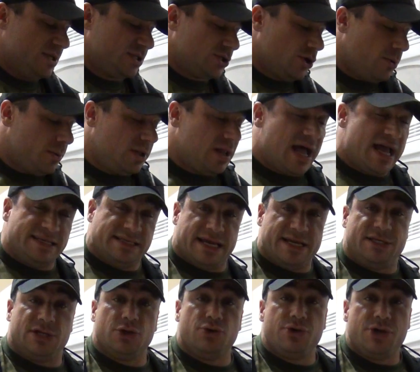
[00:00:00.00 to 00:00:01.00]
Somalize I
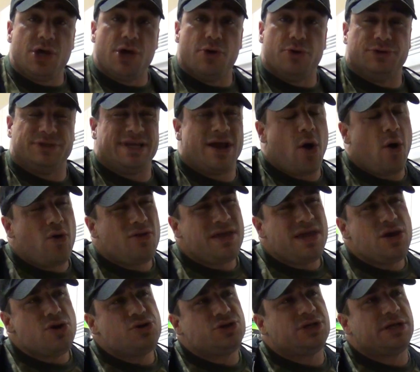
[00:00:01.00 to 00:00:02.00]
do use
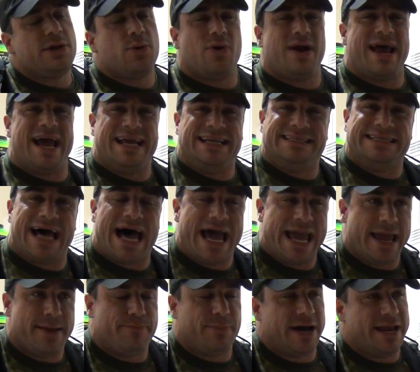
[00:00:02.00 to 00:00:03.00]
only usually when I
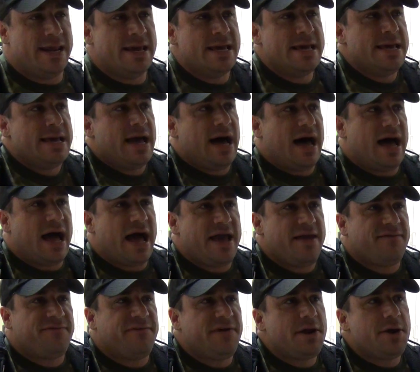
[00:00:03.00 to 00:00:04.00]
diet, but
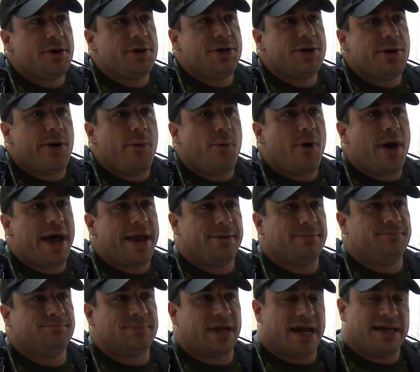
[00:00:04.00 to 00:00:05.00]
I figured, you know
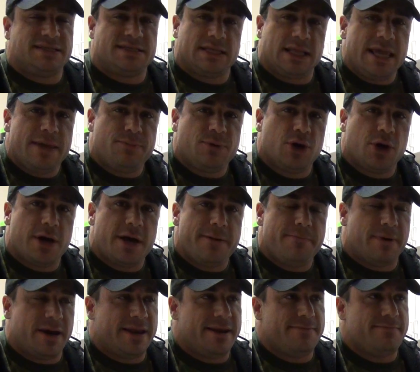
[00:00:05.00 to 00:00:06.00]
what, I sleep
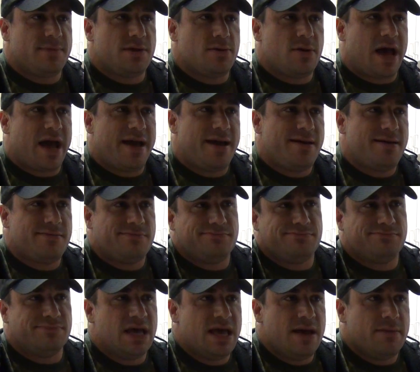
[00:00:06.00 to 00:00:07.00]
good, but
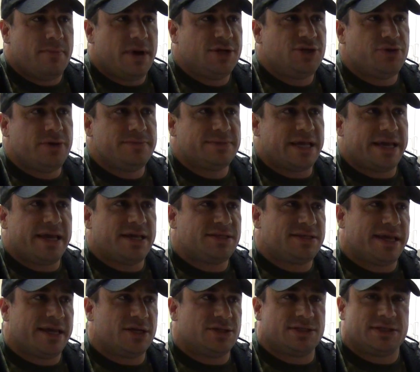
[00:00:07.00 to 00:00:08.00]
my dreams, I
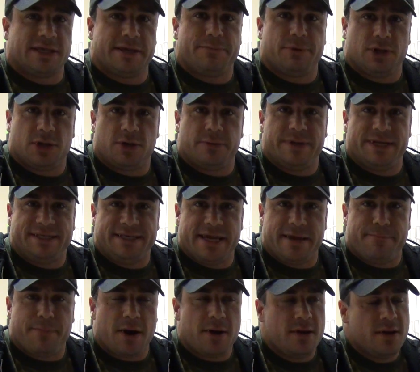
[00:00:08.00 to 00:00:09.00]
guess I could sleep a little bit
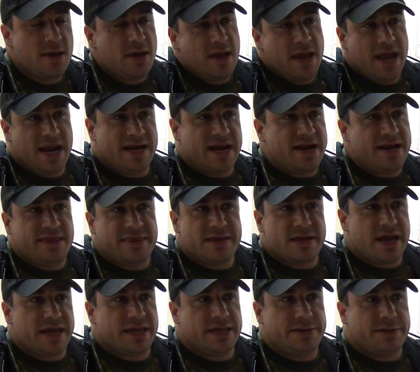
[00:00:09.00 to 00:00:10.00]
deeper, and
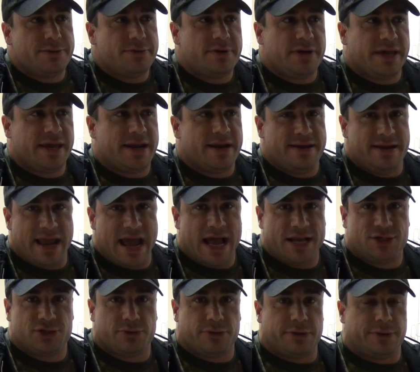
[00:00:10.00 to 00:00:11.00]
anything I can do to get a
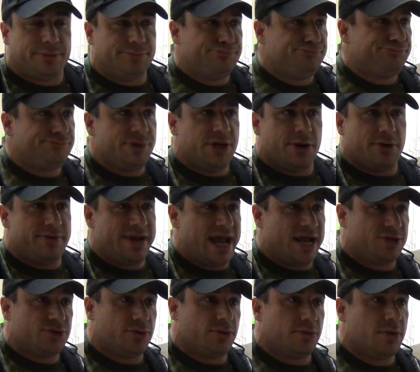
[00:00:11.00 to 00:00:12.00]
natural,
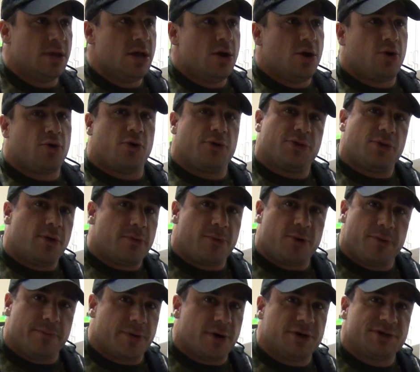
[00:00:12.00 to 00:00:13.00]
natural growth
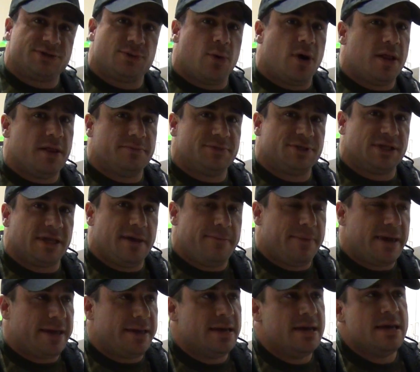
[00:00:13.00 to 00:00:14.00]
hormone burst while I'm
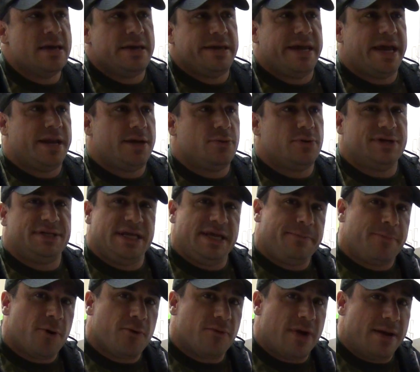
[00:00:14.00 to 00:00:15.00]
sleeping, get into a
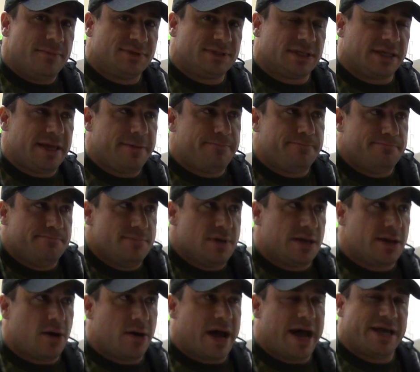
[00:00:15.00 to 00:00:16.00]
deeper REM sleep,
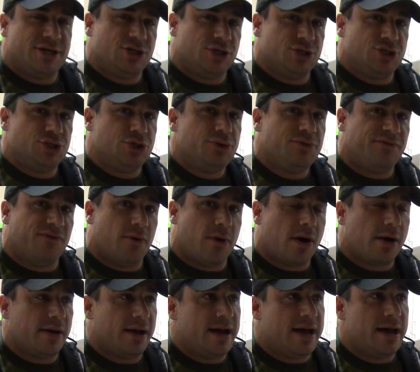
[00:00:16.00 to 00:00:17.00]
I should shoot
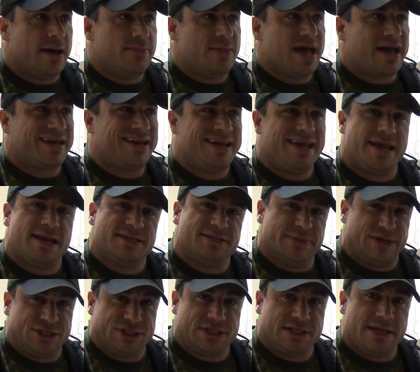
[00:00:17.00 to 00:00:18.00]
for. I'm not going to get as
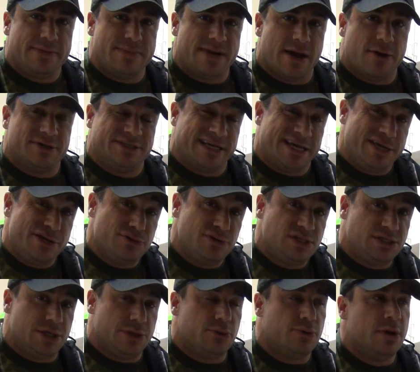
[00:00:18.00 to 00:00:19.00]
much sleep now as I
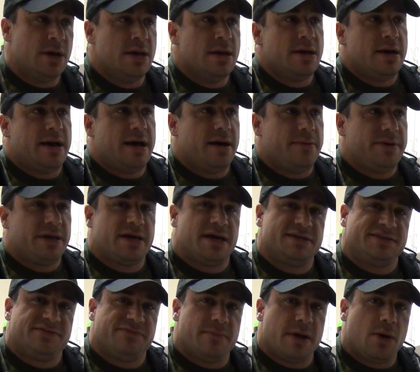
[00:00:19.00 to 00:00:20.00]
used to
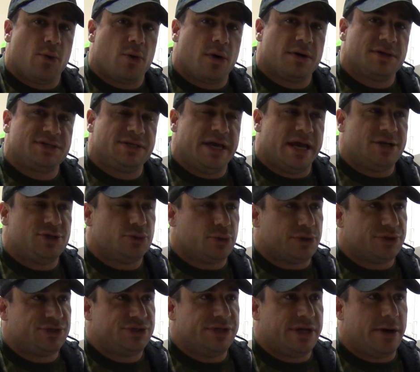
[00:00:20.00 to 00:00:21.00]
because of my work
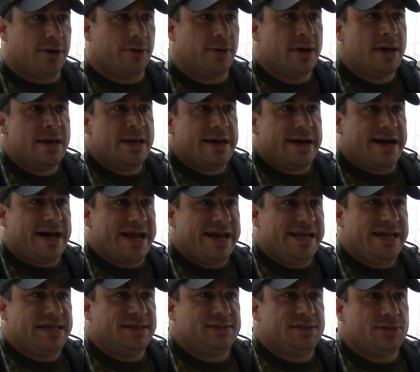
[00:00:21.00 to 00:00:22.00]
schedule, so I
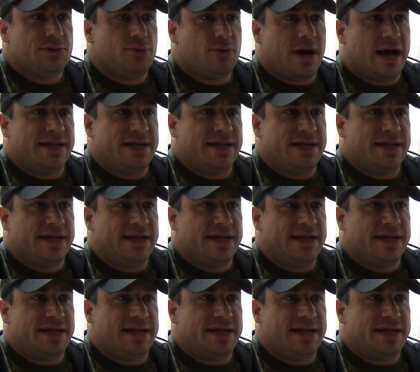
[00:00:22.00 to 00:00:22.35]
need to